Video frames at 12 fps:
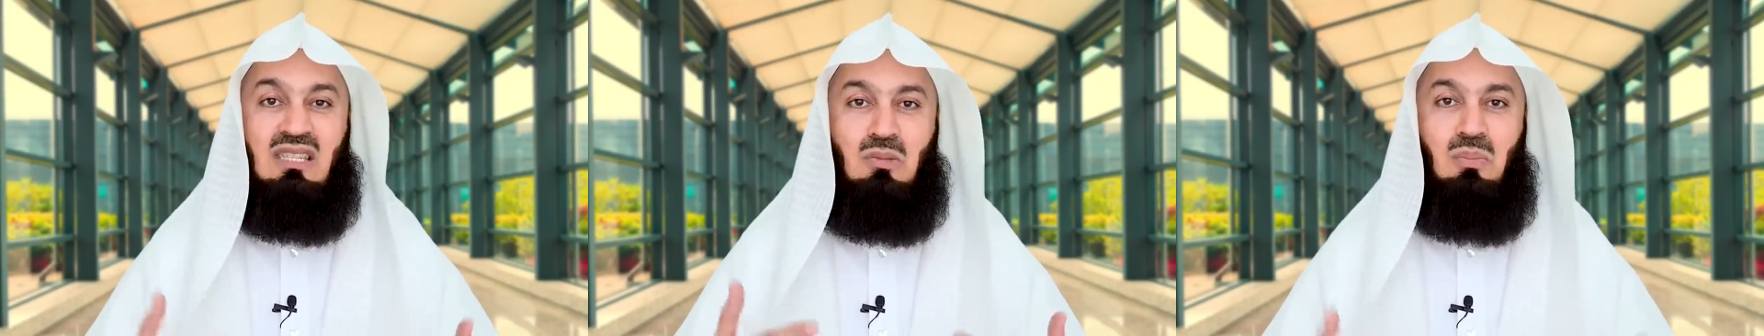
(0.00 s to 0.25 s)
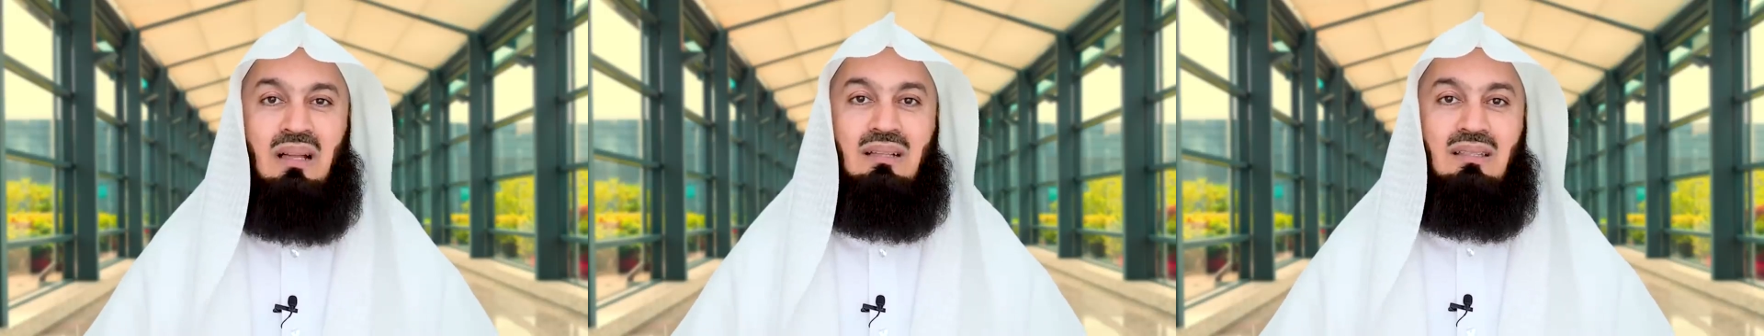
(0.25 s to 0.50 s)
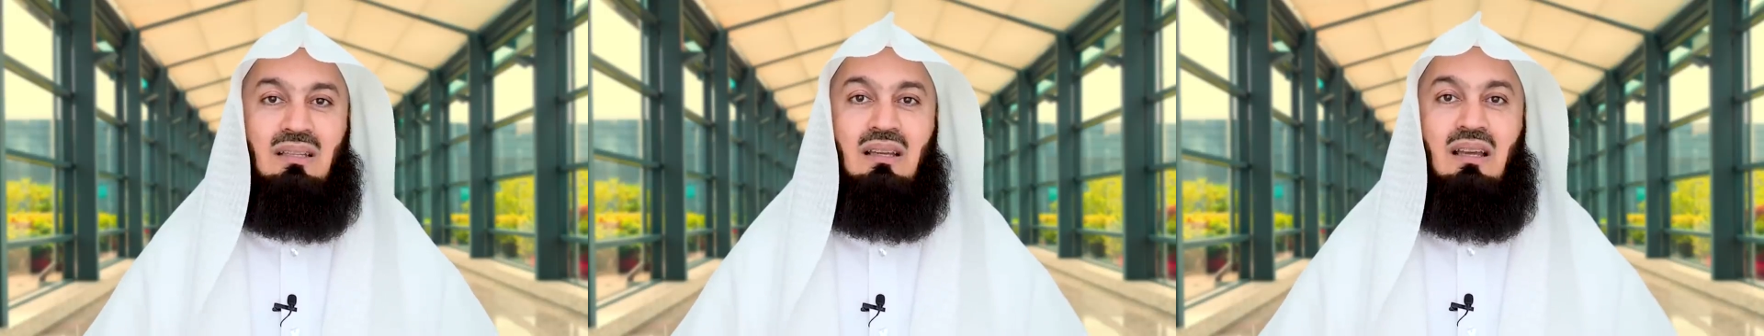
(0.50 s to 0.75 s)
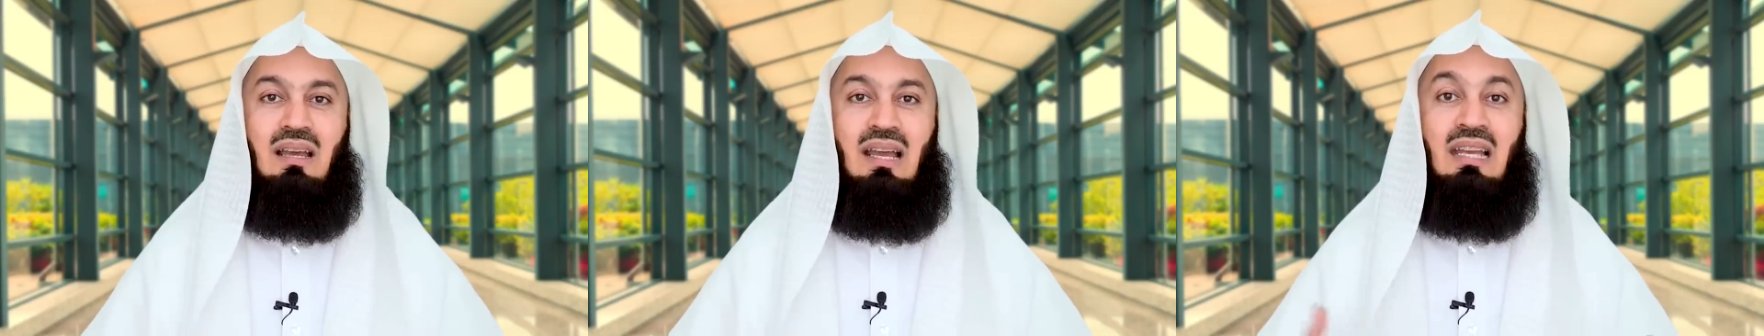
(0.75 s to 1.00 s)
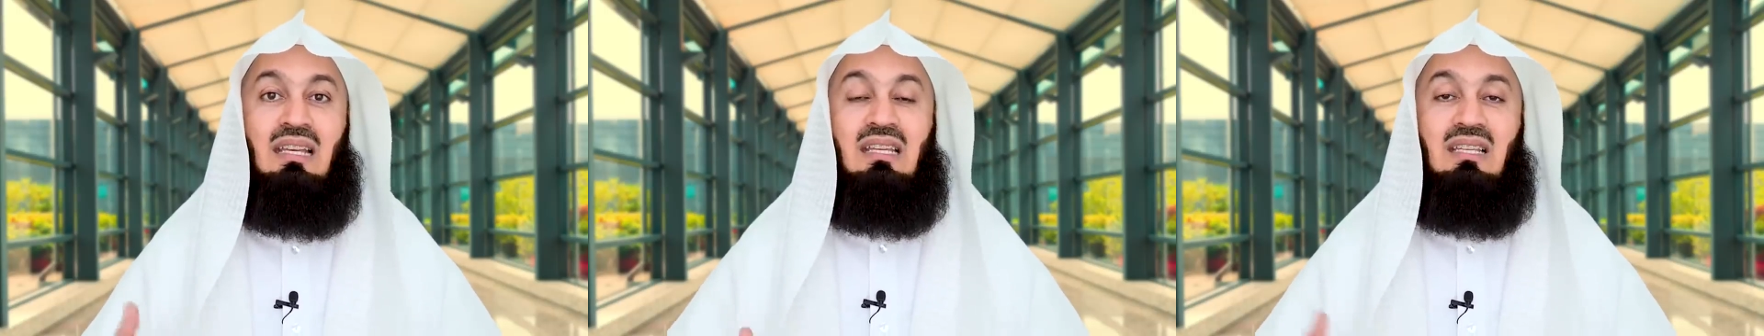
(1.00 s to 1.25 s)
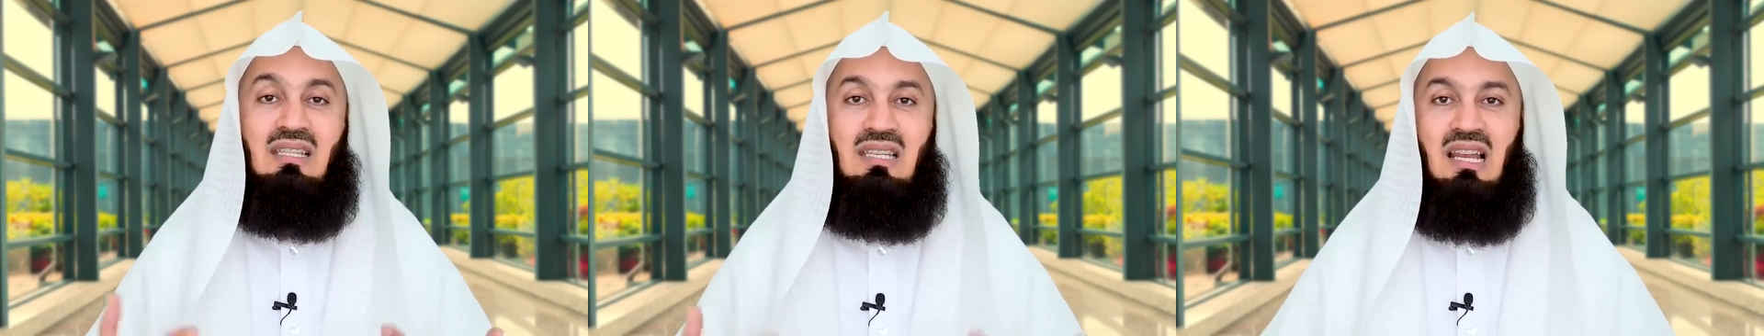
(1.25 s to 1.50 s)
smelt
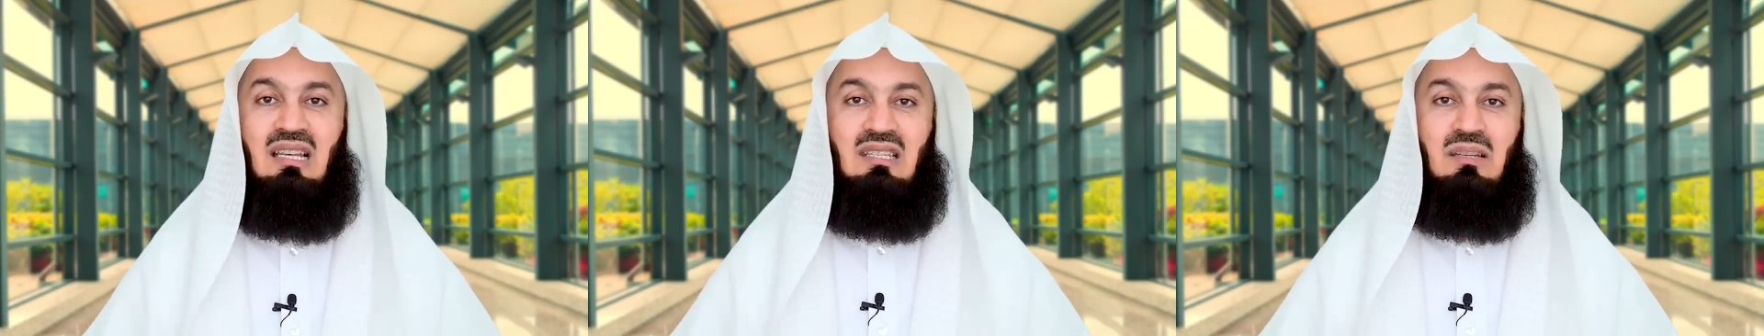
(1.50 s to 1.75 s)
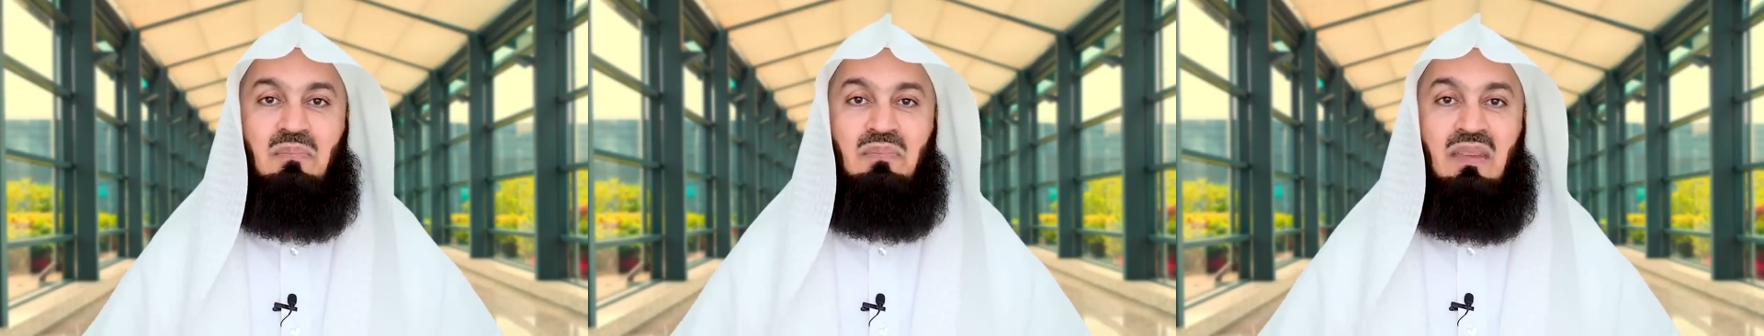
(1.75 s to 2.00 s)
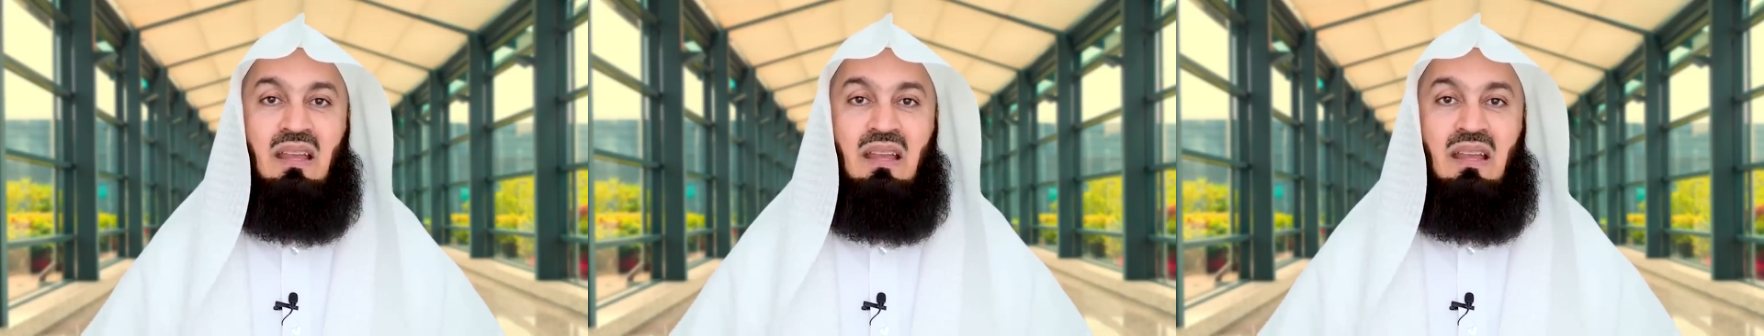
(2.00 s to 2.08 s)
any scent,